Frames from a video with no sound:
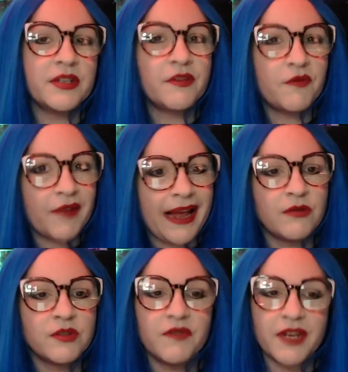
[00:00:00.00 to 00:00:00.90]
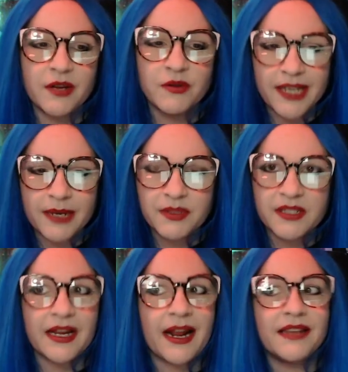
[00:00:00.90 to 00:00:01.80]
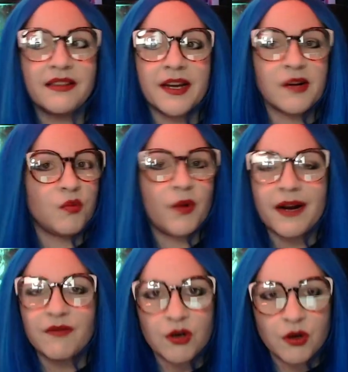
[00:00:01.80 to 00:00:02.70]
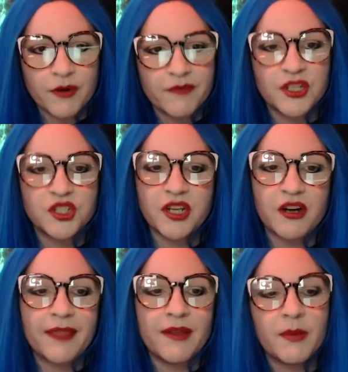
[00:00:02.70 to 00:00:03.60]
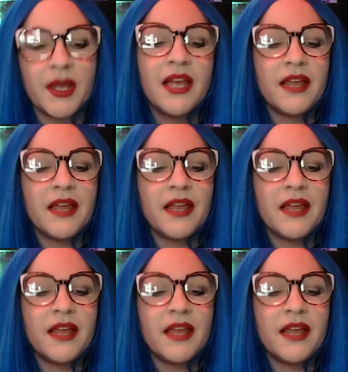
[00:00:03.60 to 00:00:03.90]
of found videotapes that had like whatever horrific shit on them